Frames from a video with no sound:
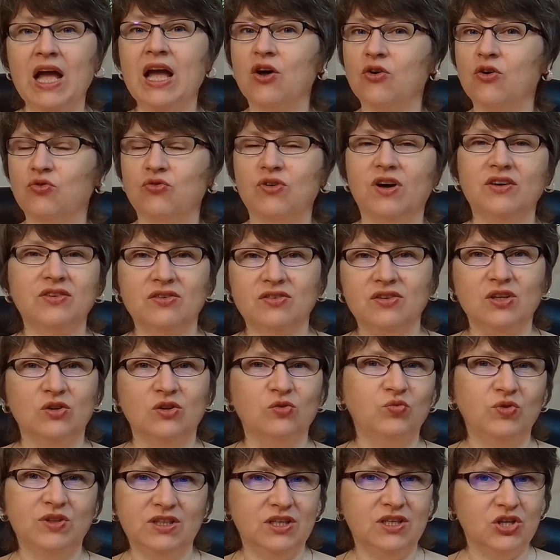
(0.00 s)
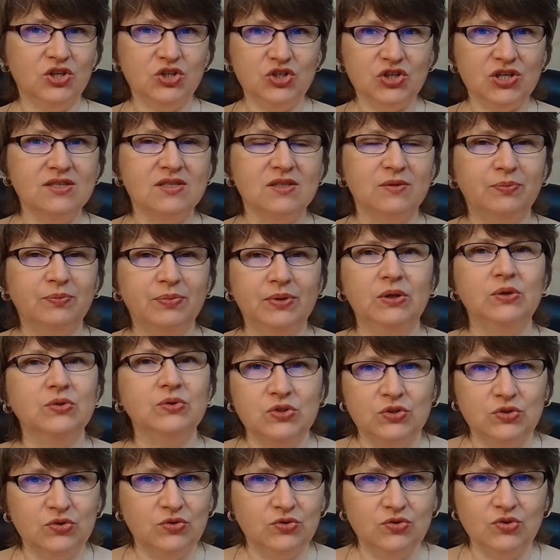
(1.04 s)
rather than when they're just
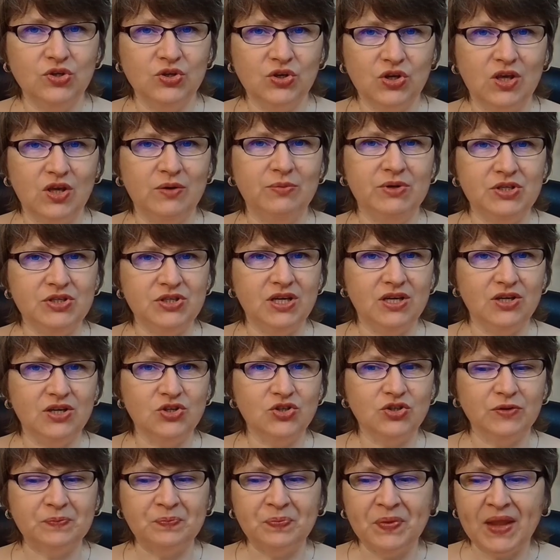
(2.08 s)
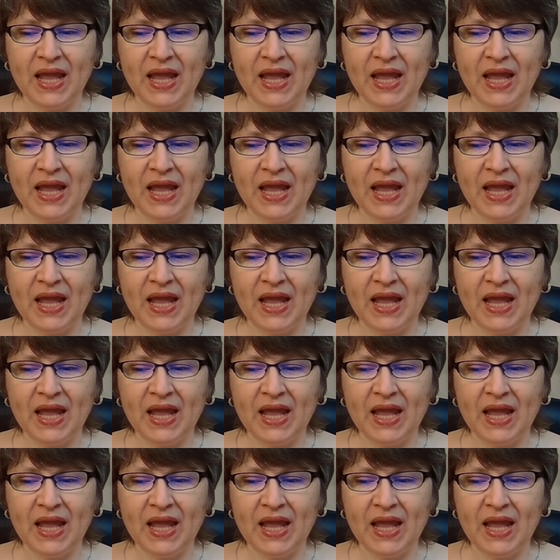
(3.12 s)
supposed to do documentation.